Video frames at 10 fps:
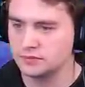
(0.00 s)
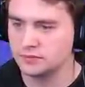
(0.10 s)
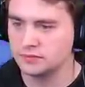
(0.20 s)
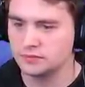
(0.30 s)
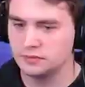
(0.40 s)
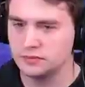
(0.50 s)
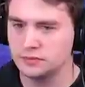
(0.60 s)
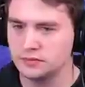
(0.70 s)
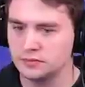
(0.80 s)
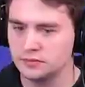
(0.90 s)

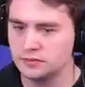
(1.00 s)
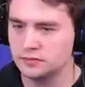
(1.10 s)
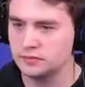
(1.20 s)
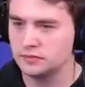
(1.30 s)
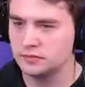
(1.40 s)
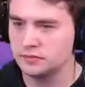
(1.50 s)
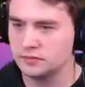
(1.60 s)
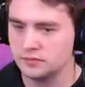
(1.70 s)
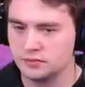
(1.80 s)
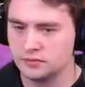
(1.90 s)

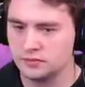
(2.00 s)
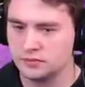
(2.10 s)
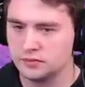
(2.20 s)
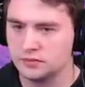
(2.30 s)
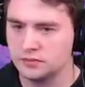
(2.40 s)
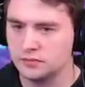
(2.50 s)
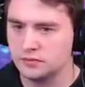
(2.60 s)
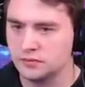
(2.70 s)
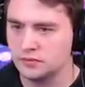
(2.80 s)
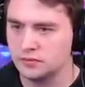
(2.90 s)

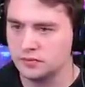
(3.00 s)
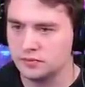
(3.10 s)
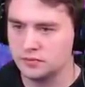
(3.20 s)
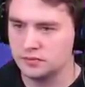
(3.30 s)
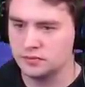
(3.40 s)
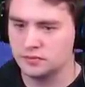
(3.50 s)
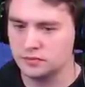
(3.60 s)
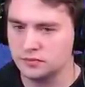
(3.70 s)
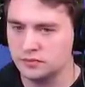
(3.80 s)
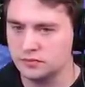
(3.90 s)

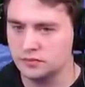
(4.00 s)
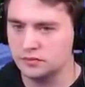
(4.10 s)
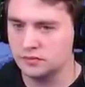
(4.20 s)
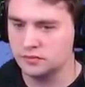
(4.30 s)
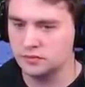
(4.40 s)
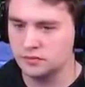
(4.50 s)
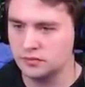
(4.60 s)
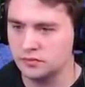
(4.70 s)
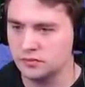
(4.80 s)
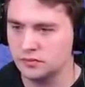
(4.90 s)

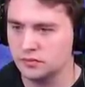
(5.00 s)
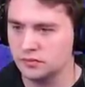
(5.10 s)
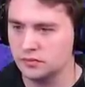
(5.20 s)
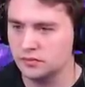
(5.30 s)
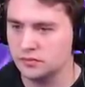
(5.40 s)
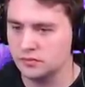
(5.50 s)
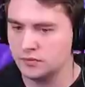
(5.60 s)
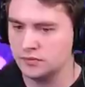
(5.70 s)
No one is speaking in this clip.